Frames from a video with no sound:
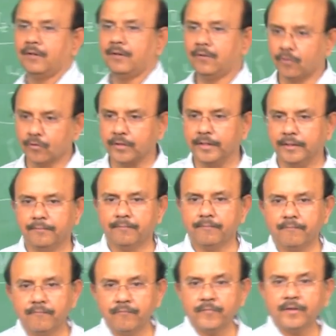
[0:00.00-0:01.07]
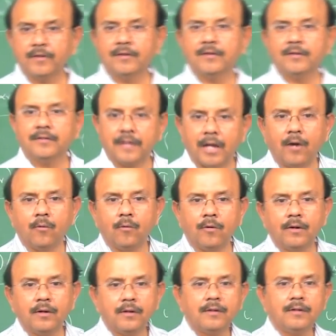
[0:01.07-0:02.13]
Okay. Now,
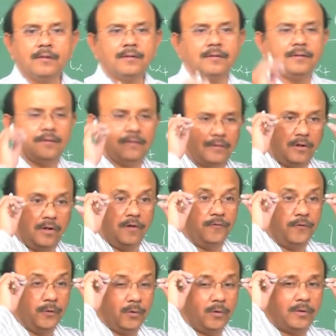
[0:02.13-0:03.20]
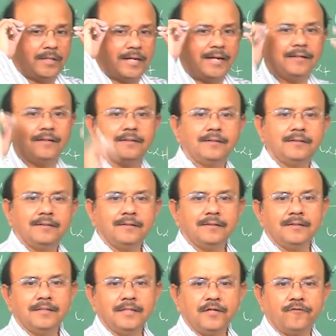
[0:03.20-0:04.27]
all of you know that
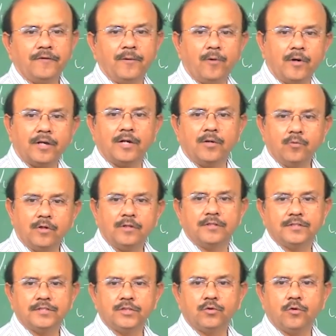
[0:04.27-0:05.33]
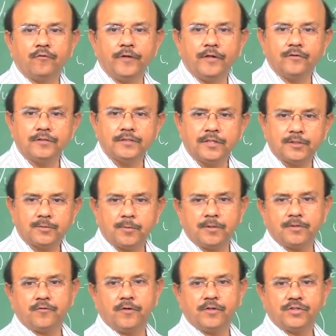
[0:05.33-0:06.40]
if I want to convert this into a frequency
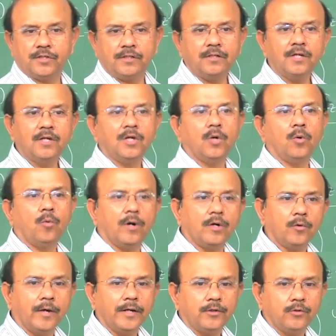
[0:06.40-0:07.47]
response function, what do I